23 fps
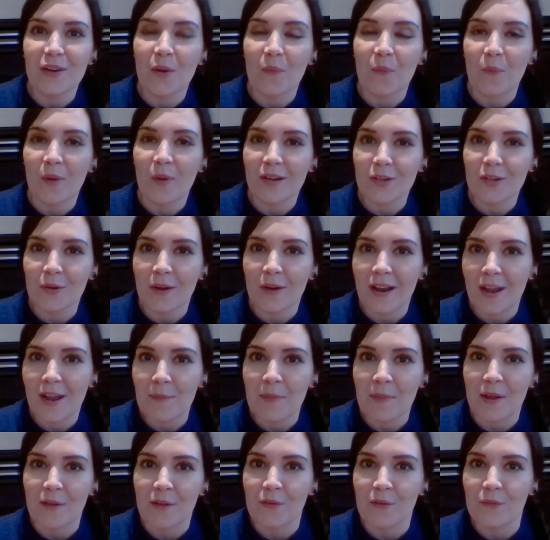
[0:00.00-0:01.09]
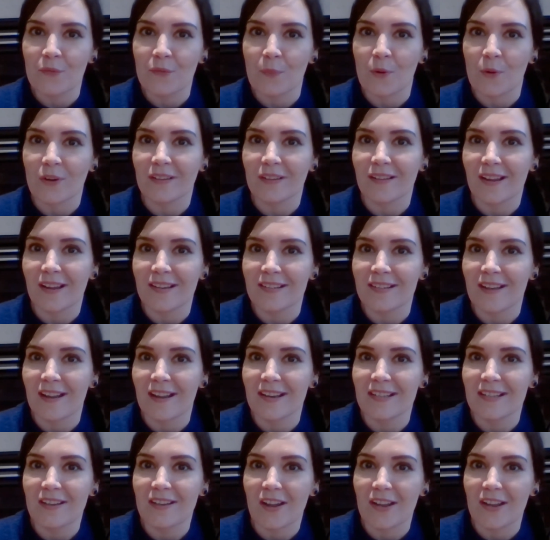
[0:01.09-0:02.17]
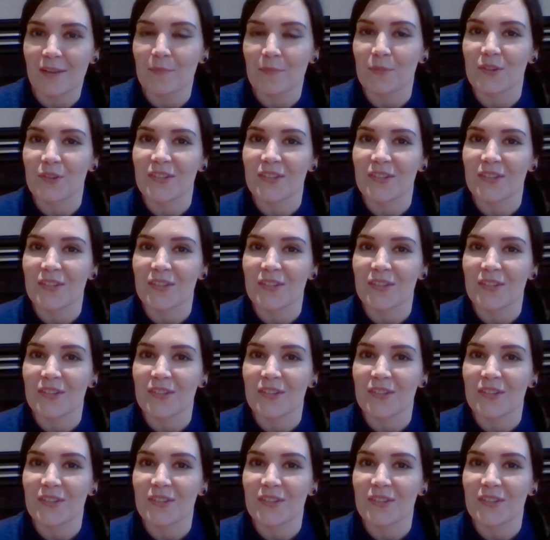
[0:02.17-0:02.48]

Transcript: 1 gram of 0.999%